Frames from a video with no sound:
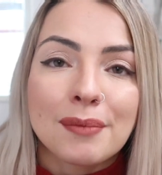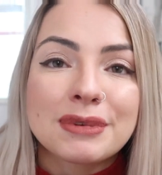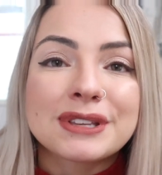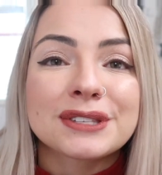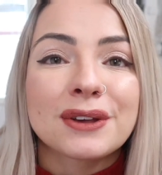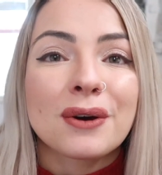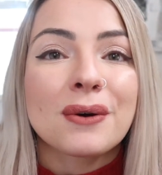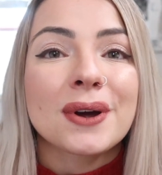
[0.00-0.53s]

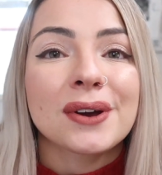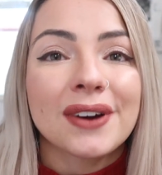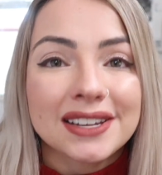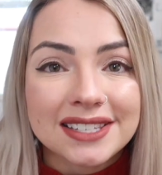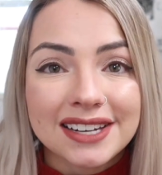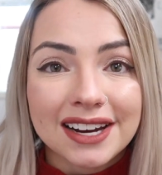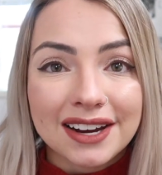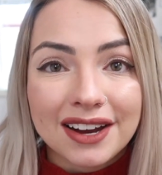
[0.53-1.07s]
So
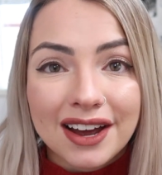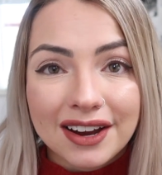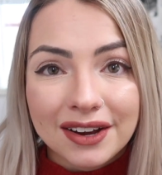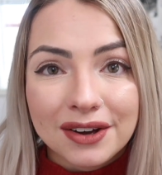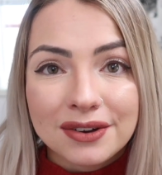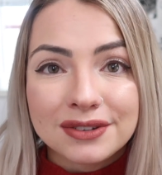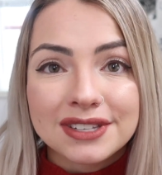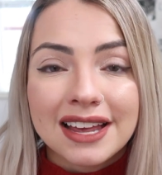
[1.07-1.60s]
crested
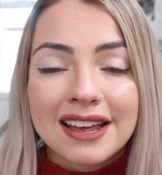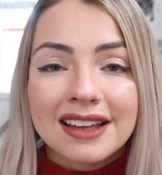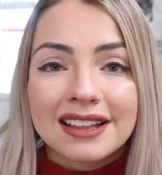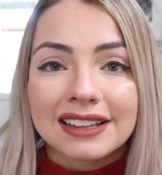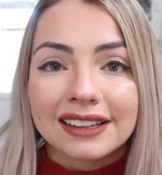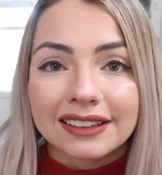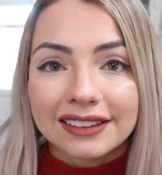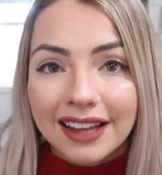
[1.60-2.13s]
geckos
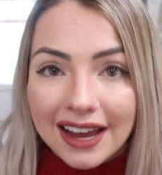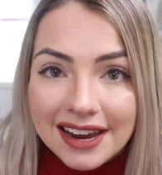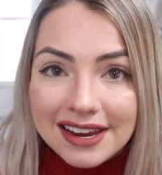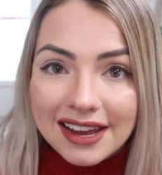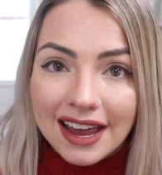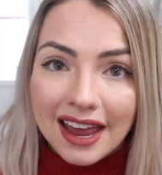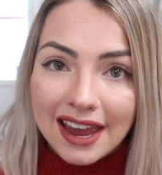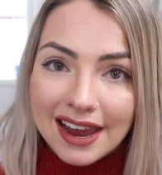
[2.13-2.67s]

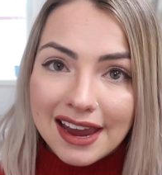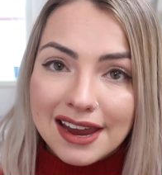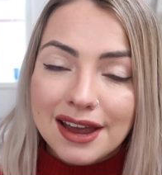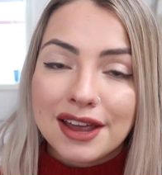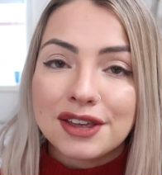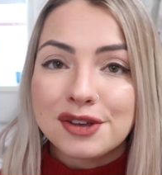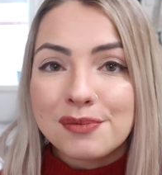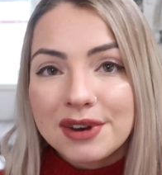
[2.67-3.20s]
like
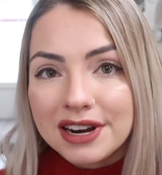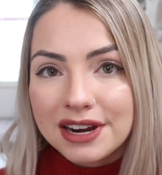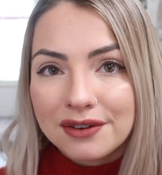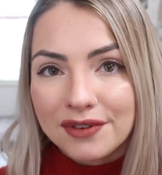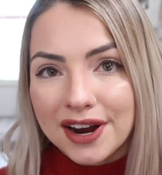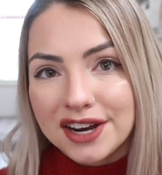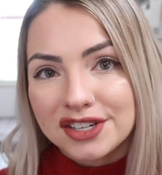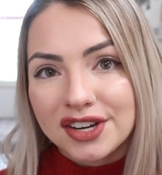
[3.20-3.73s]
a humidity
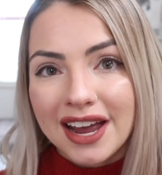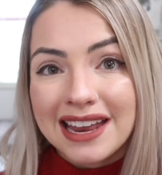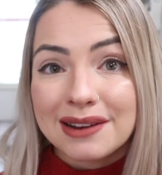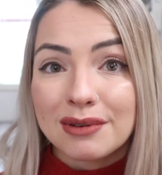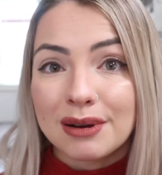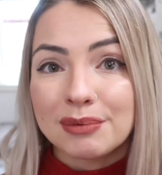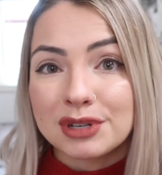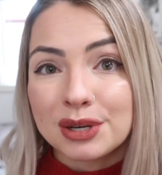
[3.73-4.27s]
range
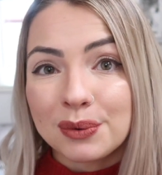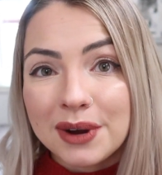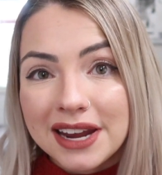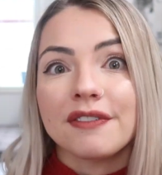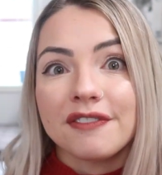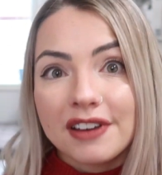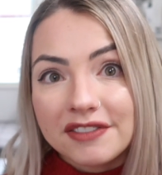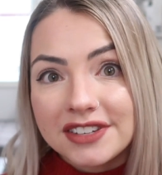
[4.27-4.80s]
anywhere between
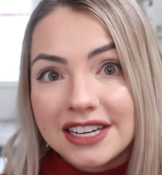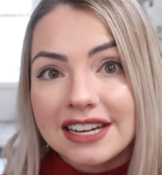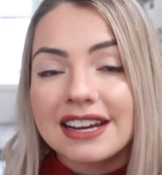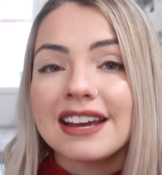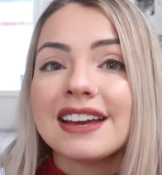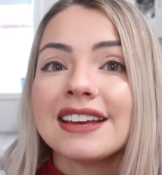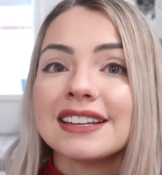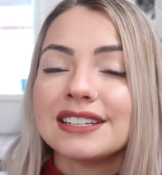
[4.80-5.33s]

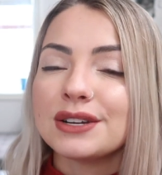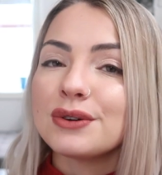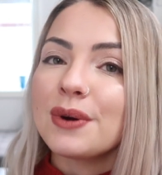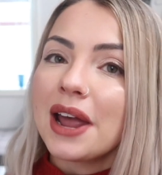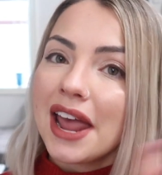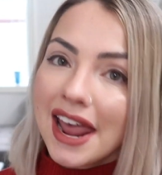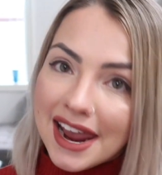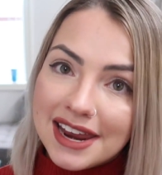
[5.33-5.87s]
50
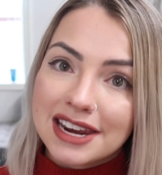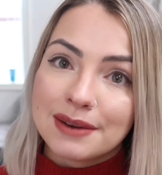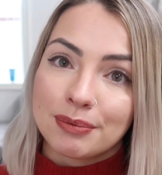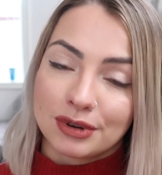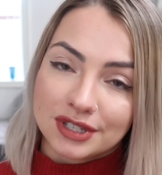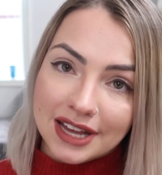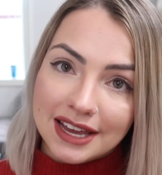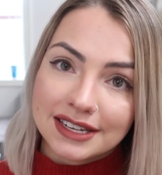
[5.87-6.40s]
to
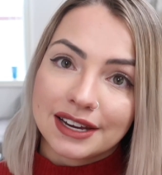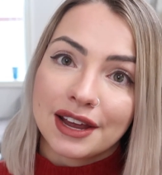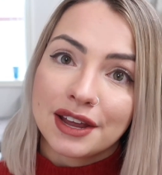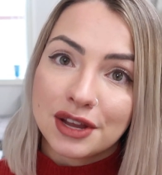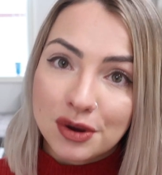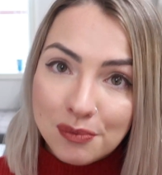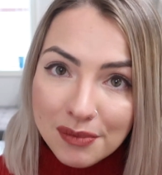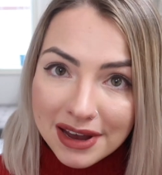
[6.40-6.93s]
80%
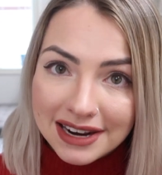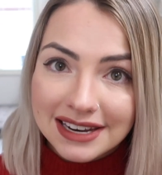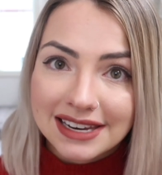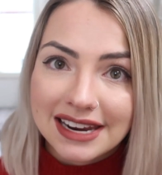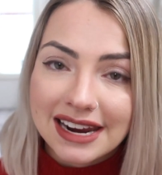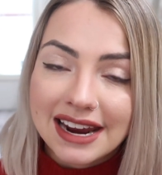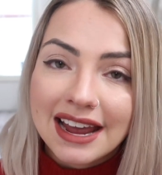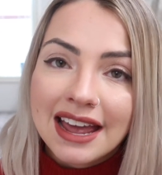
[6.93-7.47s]

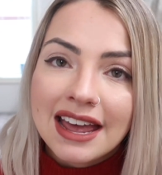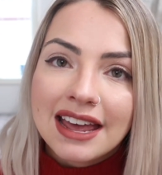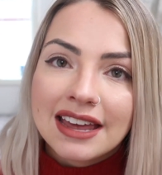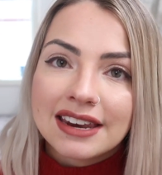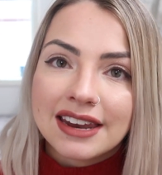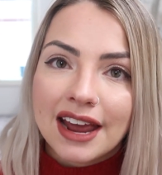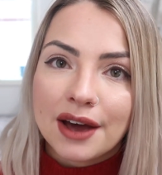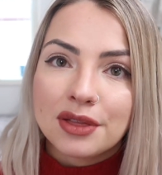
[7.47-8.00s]
humidity.
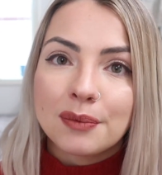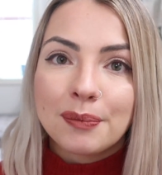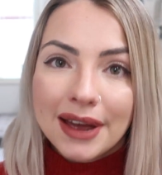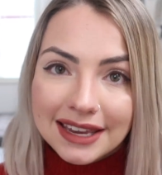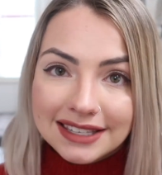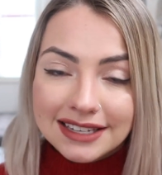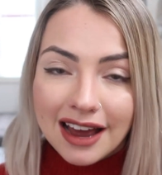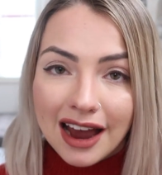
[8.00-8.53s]
Now, the
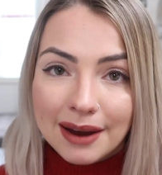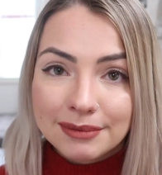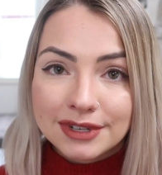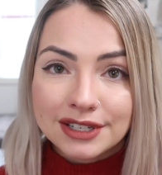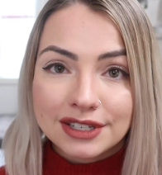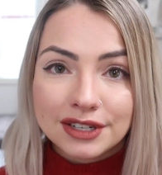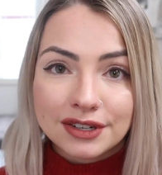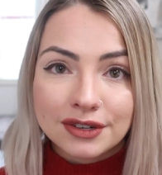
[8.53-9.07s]
best time
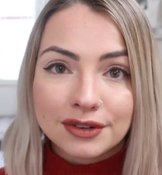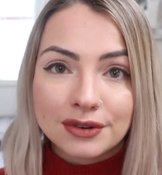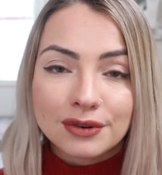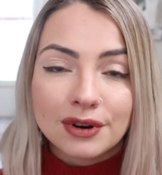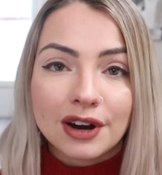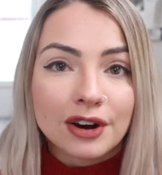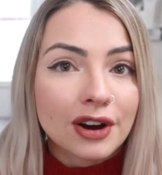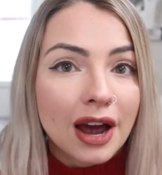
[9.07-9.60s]
to
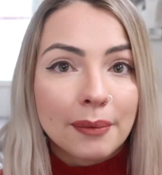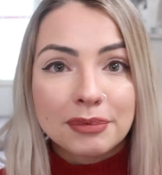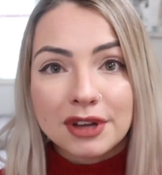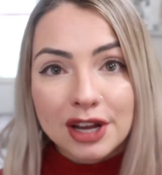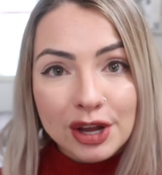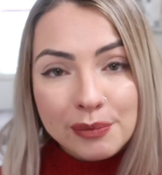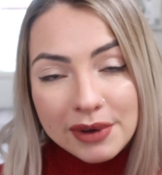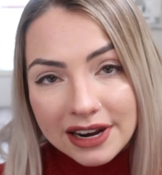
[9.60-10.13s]
do or up the
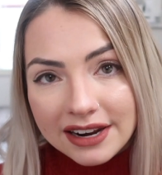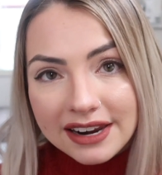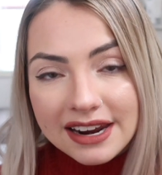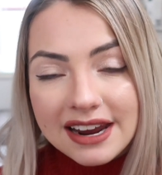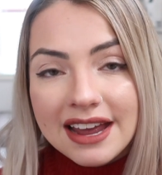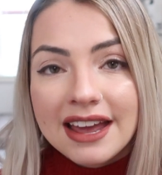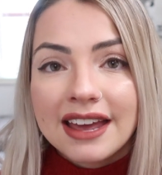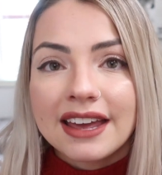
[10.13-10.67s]

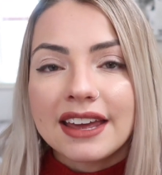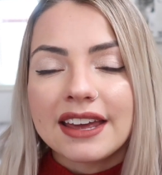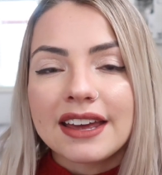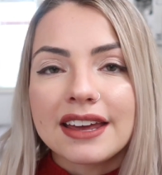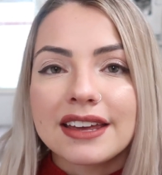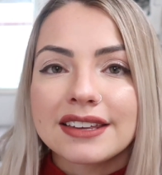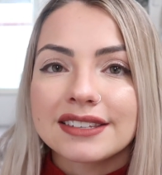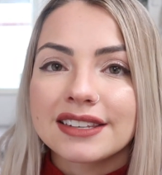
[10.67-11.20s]
humidity
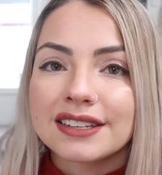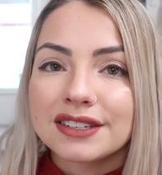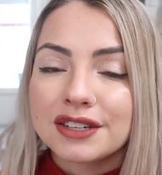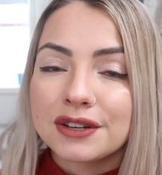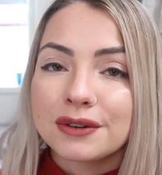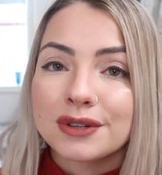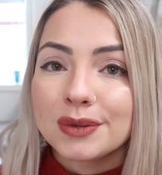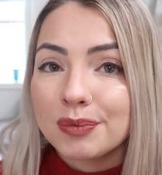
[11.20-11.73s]
is
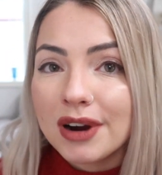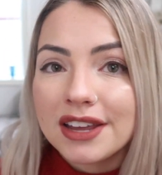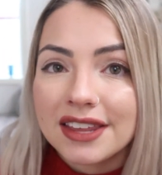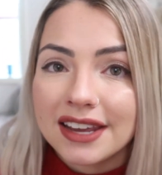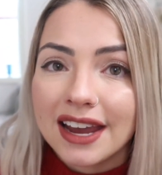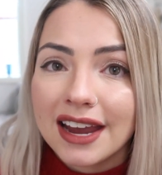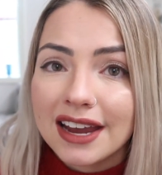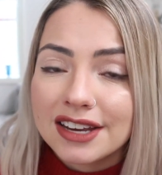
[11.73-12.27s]
to spray
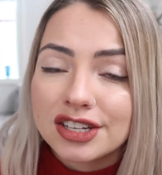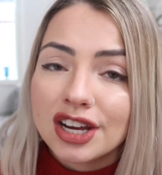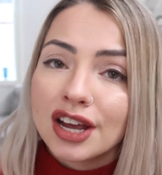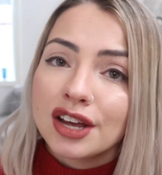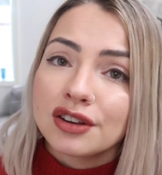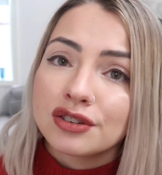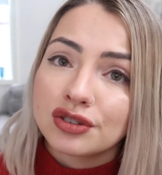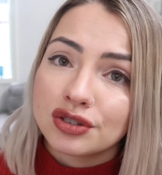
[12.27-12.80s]
the cage
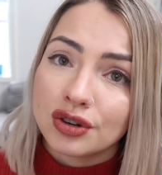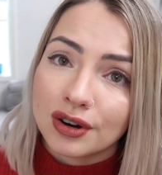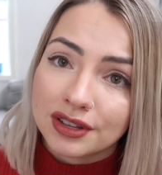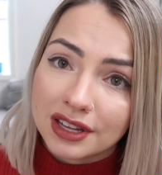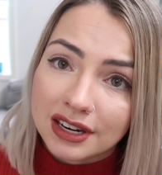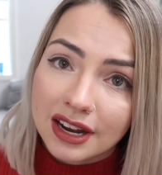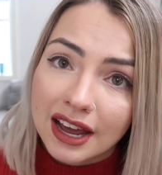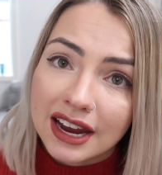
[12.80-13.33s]

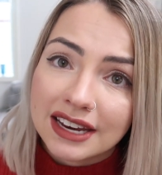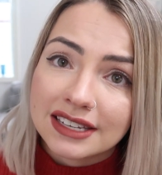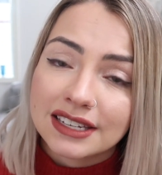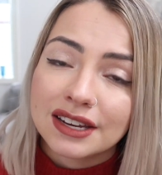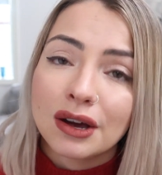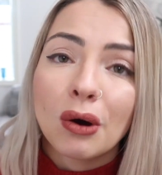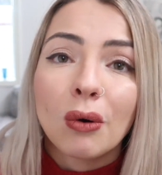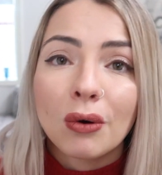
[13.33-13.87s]
during the
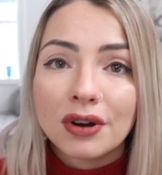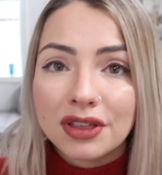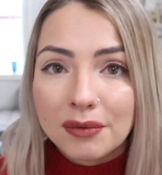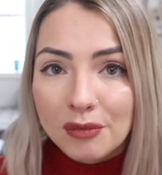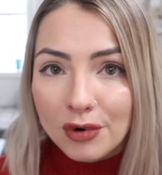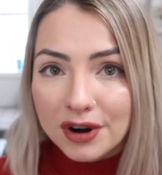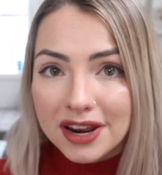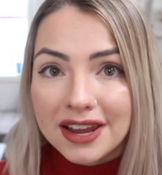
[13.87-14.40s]
night or the
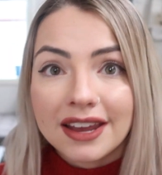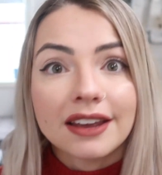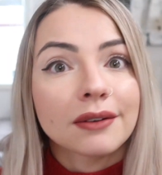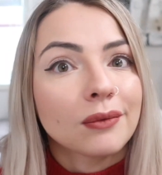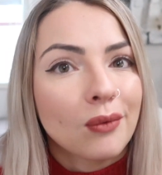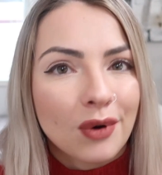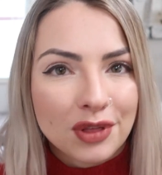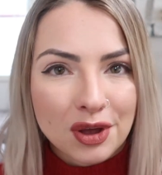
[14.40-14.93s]
morning
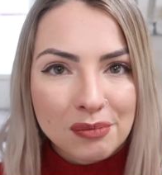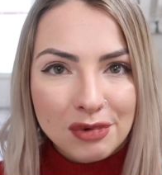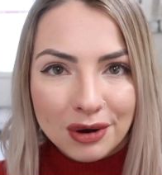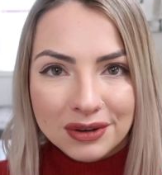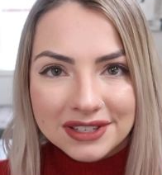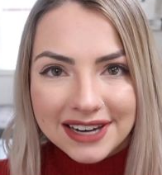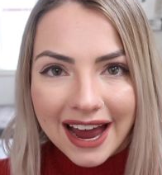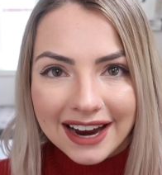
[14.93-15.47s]
when they're
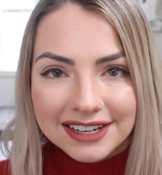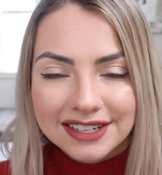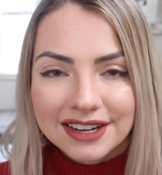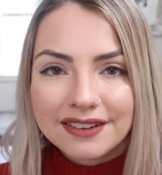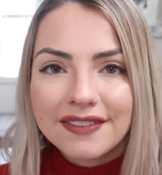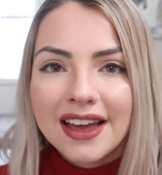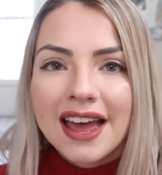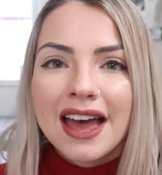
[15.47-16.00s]
most
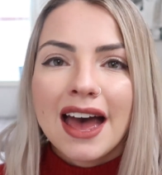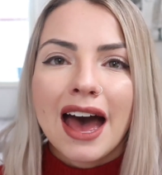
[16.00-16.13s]
active.